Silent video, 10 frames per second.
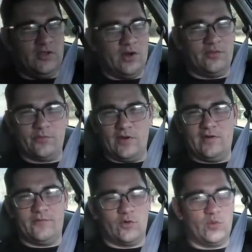3
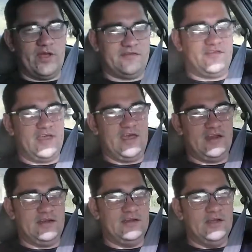or 4 weeks to get
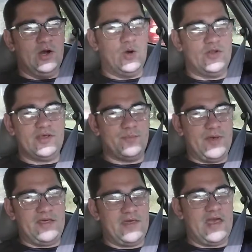it, or you can
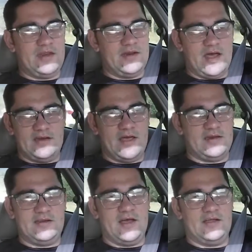pay the
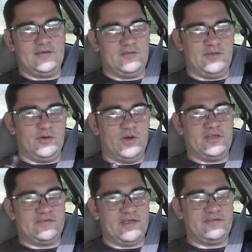$89.99 to the
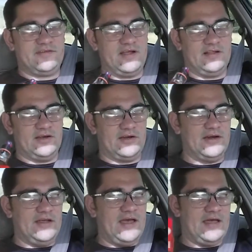USA seller
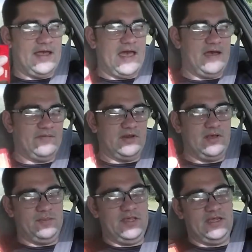and have it
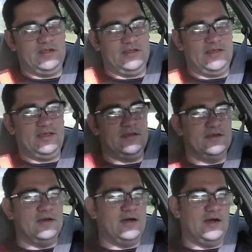immediately,
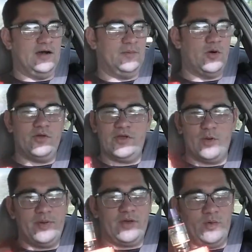or you
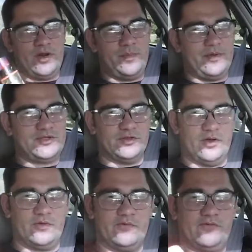go pick one up at your
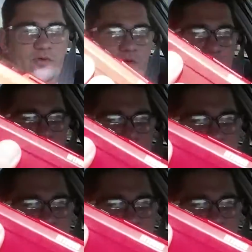local store, whoever